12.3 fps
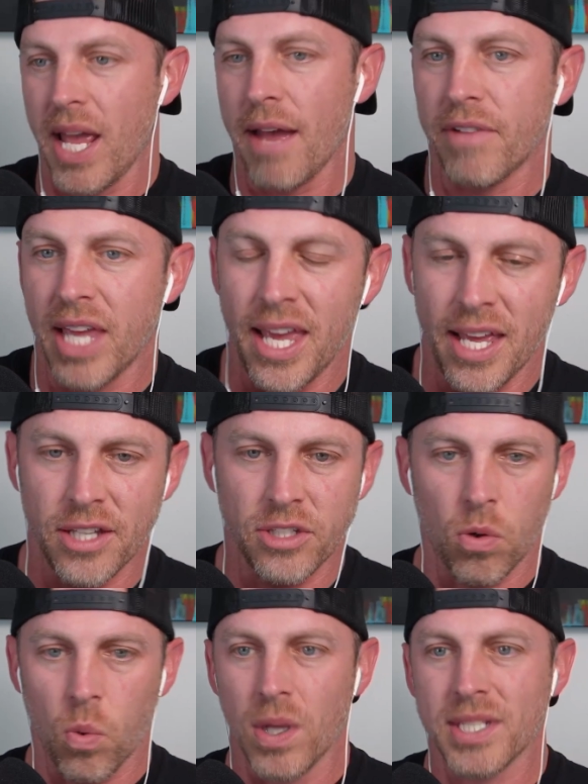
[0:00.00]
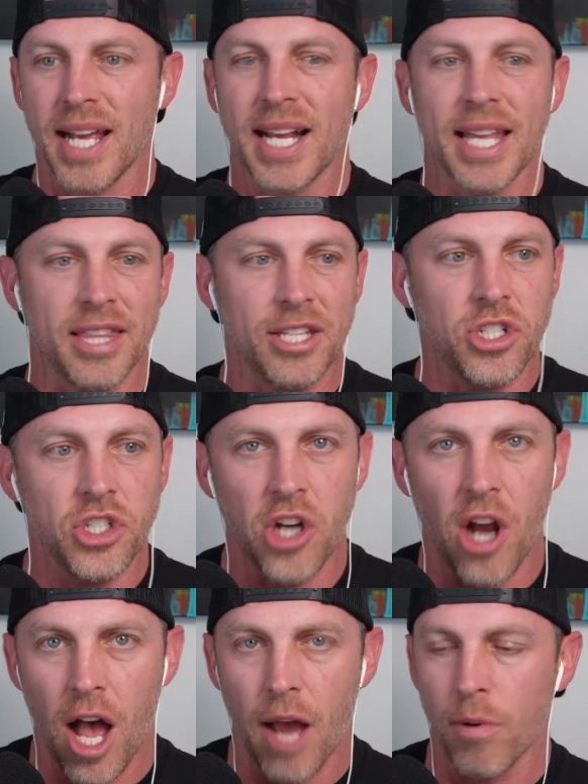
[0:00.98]
have kids, or once I get this
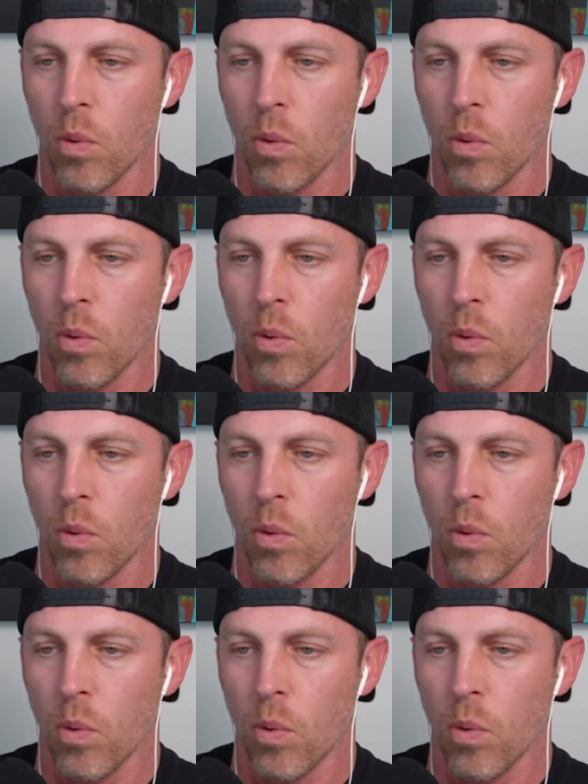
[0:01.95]
job,